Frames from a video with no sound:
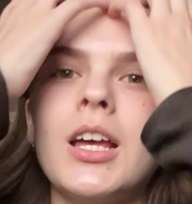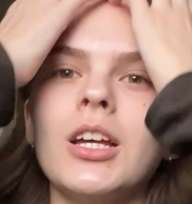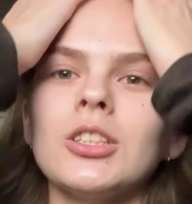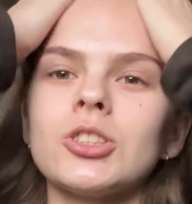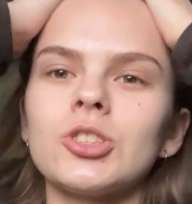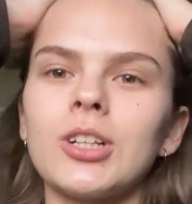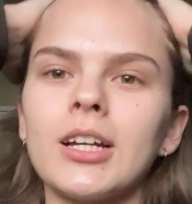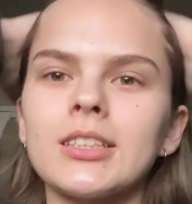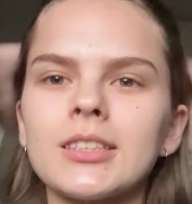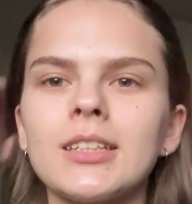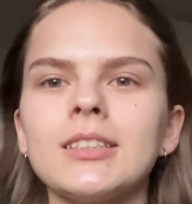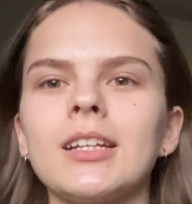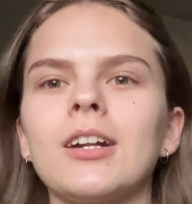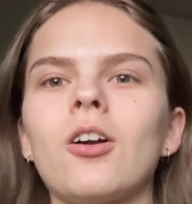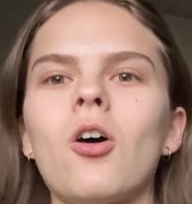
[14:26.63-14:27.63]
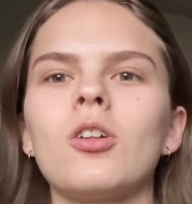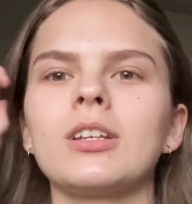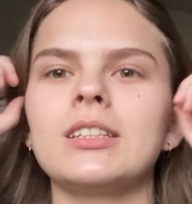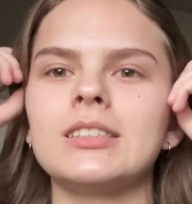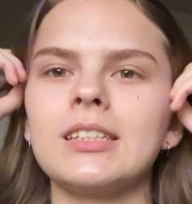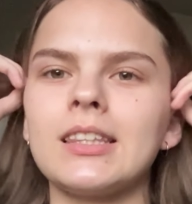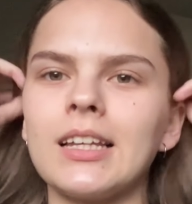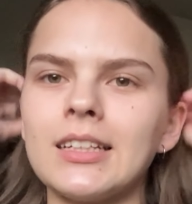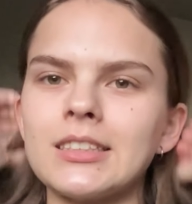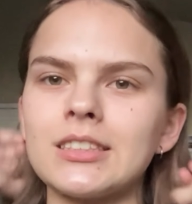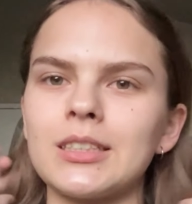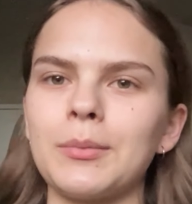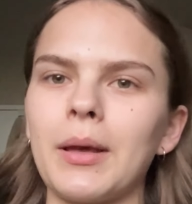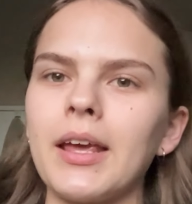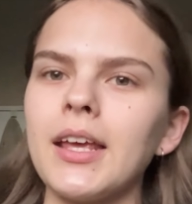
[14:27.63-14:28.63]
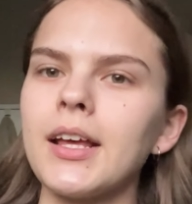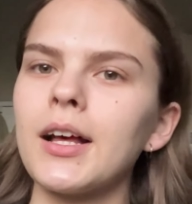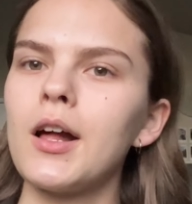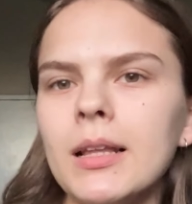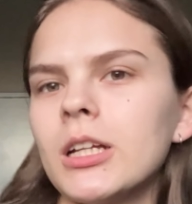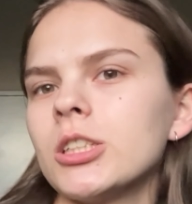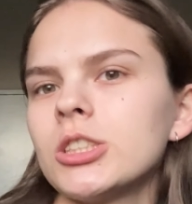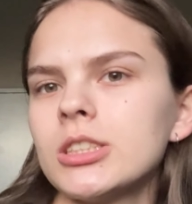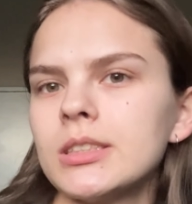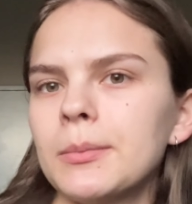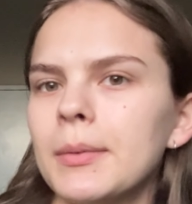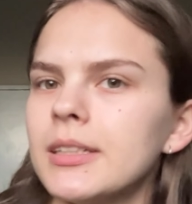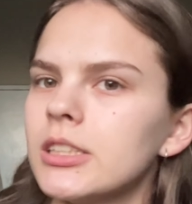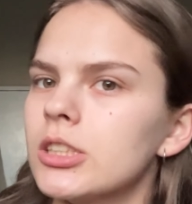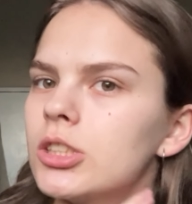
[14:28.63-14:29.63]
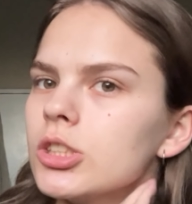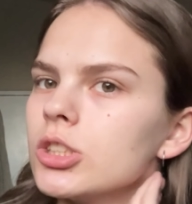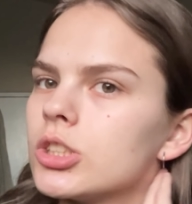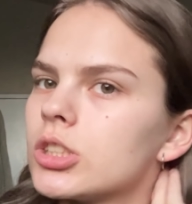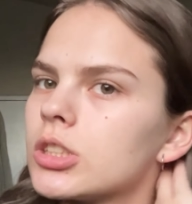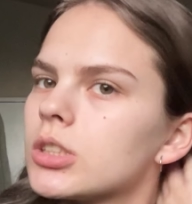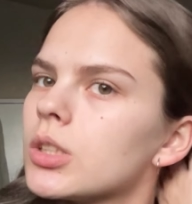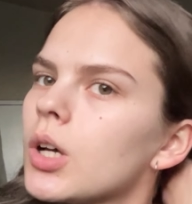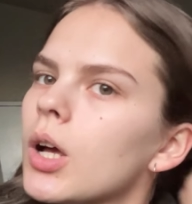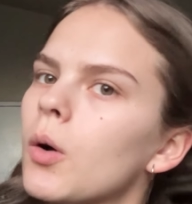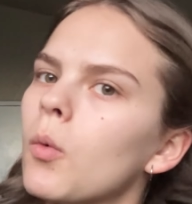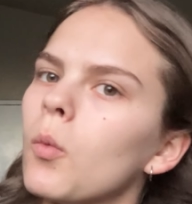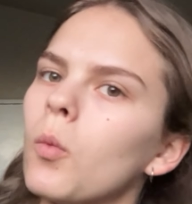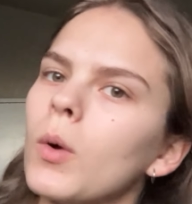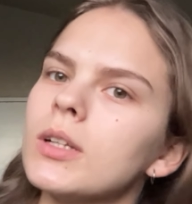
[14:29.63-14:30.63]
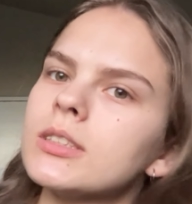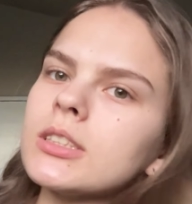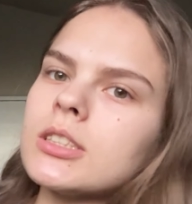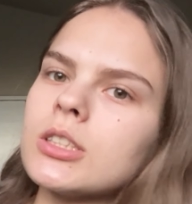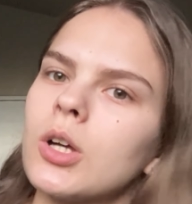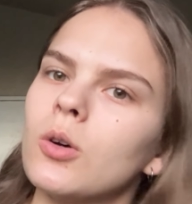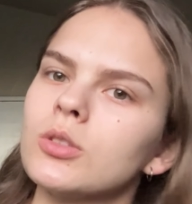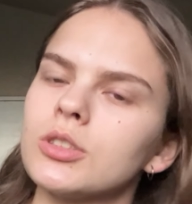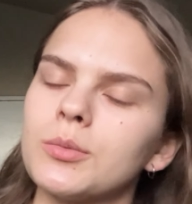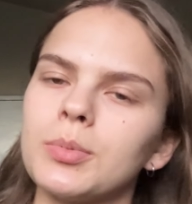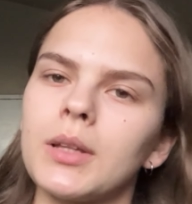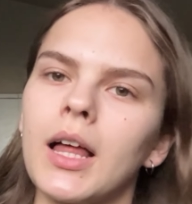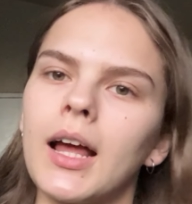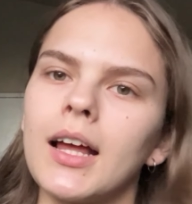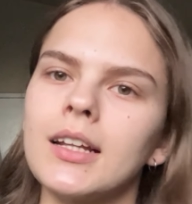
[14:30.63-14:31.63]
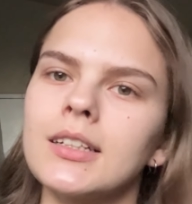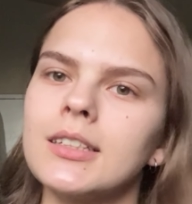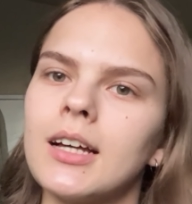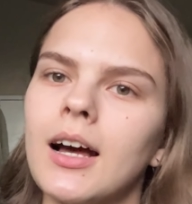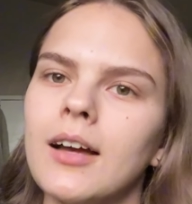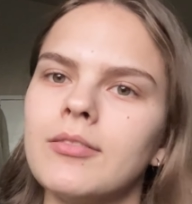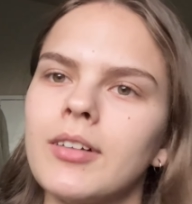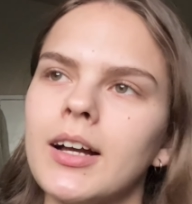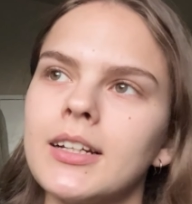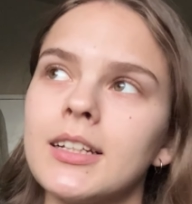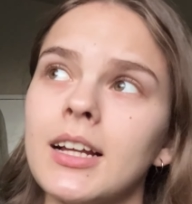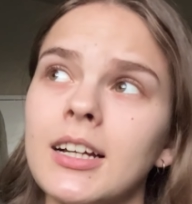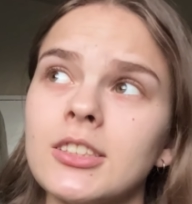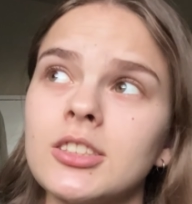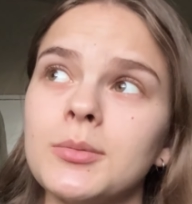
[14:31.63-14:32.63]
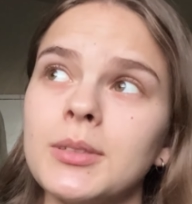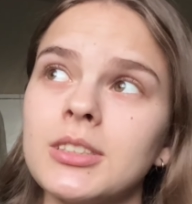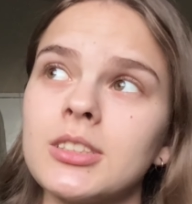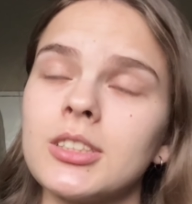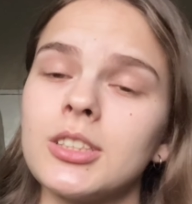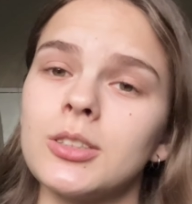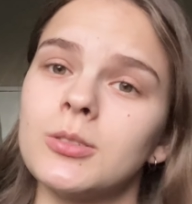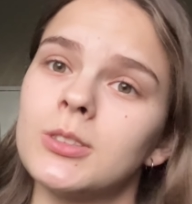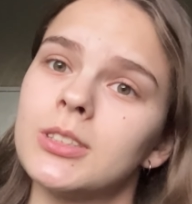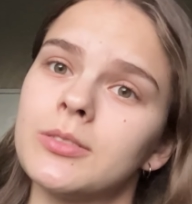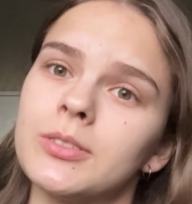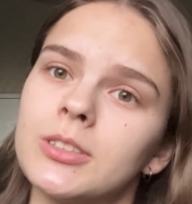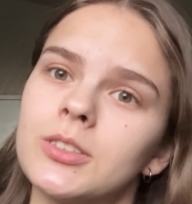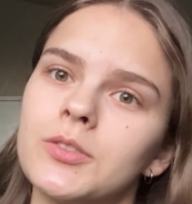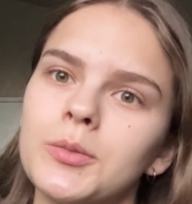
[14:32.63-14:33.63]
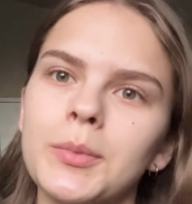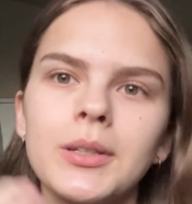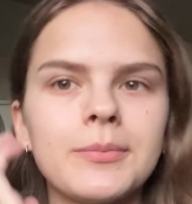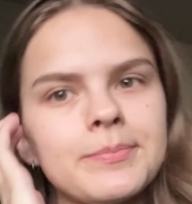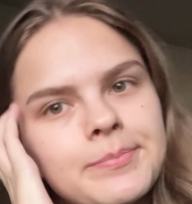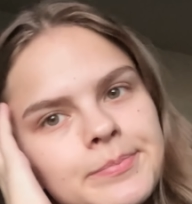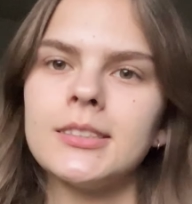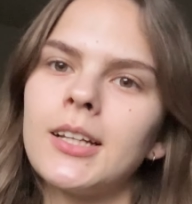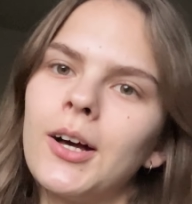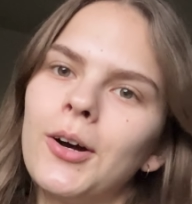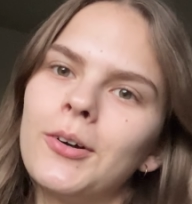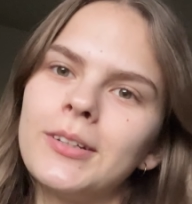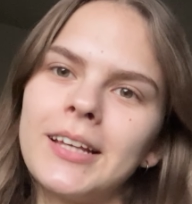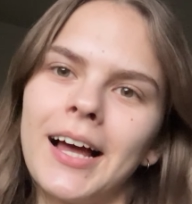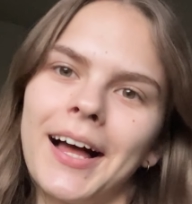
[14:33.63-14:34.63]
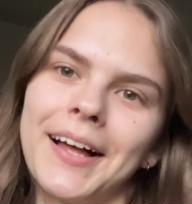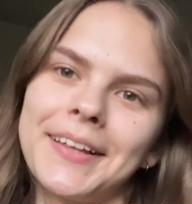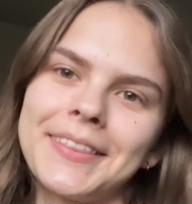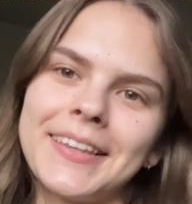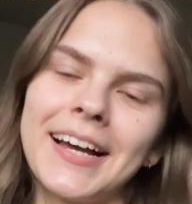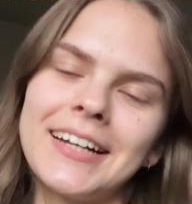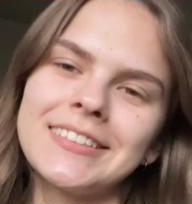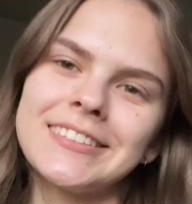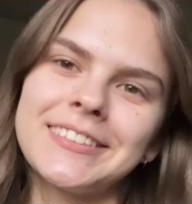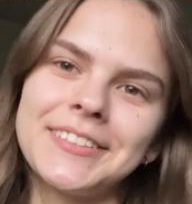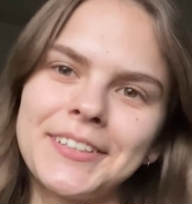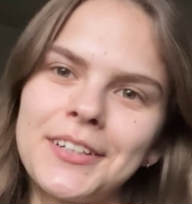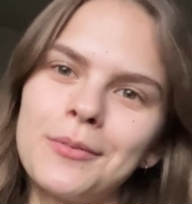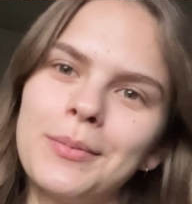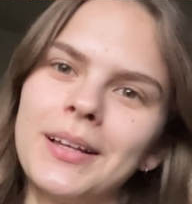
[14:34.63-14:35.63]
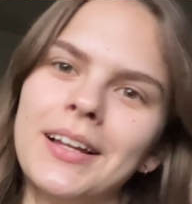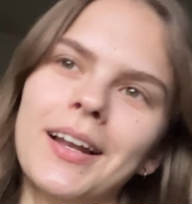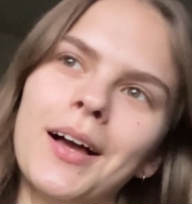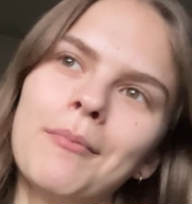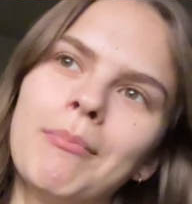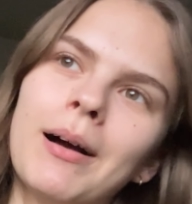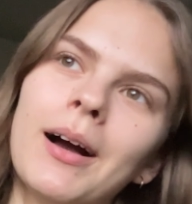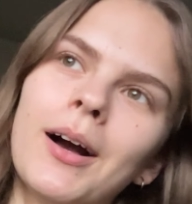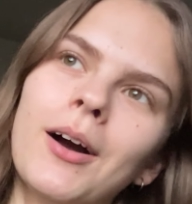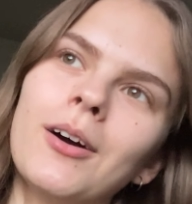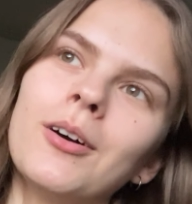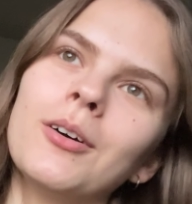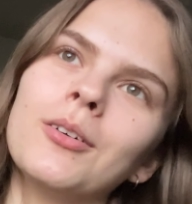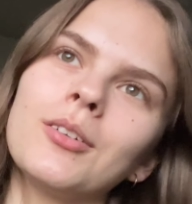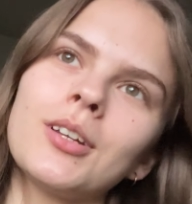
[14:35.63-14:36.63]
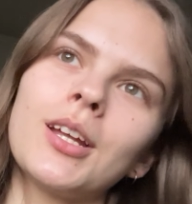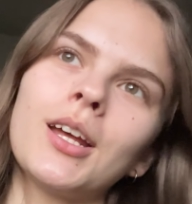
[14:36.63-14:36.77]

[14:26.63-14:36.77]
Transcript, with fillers: stress because they're all easy things to make. Lunches and my dinners once those are planned I find it actually makes a huge difference for me. So yeah that's a little bit about